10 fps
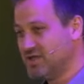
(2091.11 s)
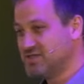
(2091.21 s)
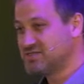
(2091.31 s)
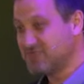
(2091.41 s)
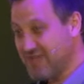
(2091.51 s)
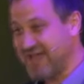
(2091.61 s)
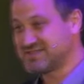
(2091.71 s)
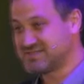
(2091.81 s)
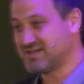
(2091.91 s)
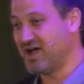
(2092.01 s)
So,
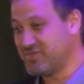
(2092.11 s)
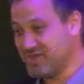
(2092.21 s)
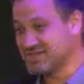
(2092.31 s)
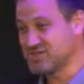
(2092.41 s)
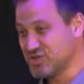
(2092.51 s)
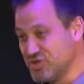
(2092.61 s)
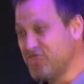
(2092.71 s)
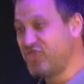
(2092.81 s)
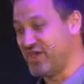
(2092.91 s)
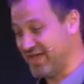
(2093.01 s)
yes, I think it's a good
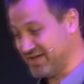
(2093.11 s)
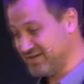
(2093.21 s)
thing